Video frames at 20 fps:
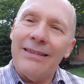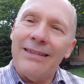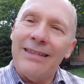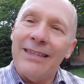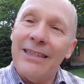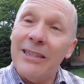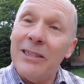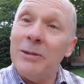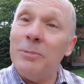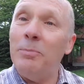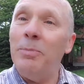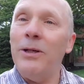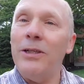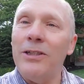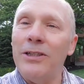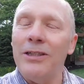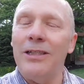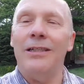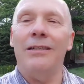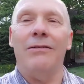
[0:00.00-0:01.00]

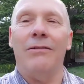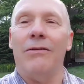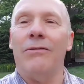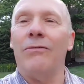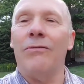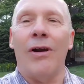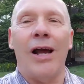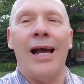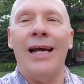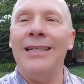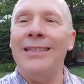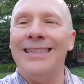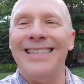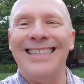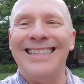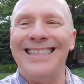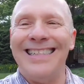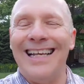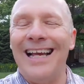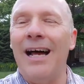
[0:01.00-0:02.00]
suspicion
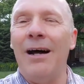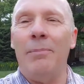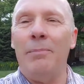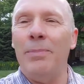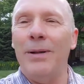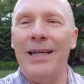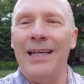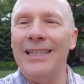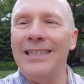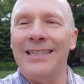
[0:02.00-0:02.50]
rises up